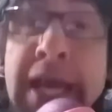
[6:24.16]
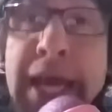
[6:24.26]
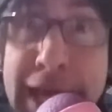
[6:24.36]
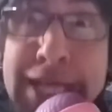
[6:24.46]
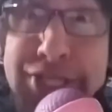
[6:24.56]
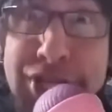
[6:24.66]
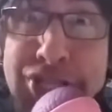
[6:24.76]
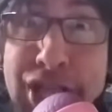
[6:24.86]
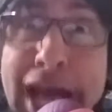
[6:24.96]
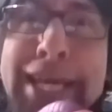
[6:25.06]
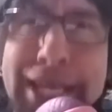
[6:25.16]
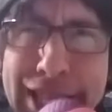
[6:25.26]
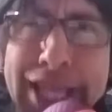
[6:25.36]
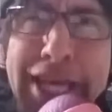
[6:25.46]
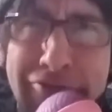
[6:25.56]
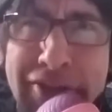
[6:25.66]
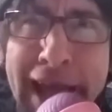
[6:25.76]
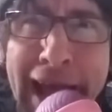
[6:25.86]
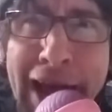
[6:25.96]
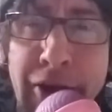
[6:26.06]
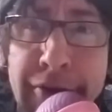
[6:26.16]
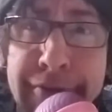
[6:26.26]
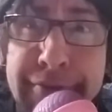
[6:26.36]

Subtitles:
hit dislike and leave now.